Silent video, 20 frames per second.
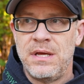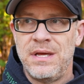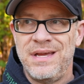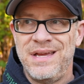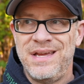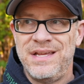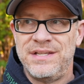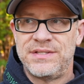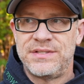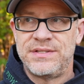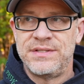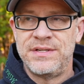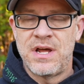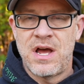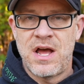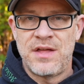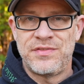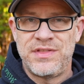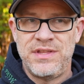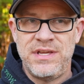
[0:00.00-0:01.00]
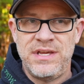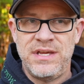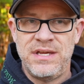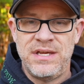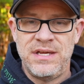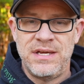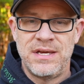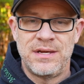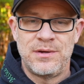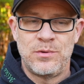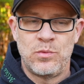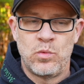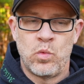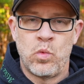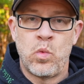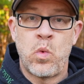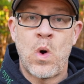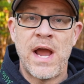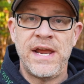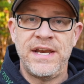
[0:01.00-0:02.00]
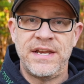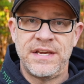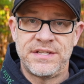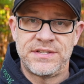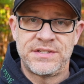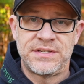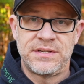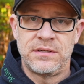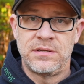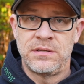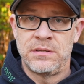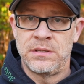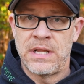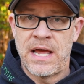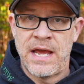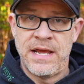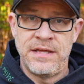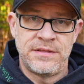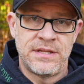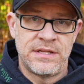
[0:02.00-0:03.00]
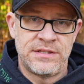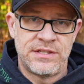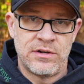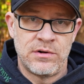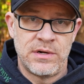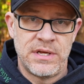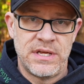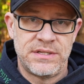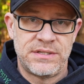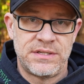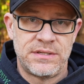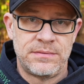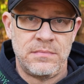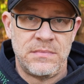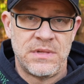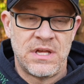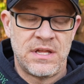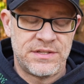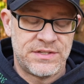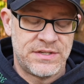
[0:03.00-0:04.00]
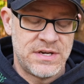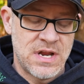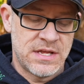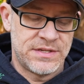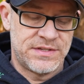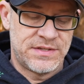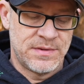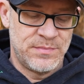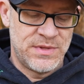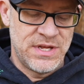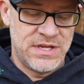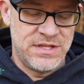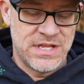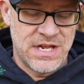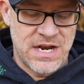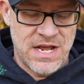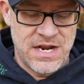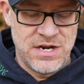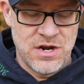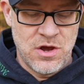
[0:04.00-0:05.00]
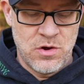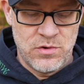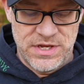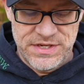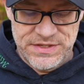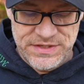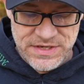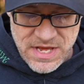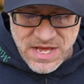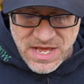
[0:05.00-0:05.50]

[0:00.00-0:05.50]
it's not the whitest light that there is. That's not something that I noticed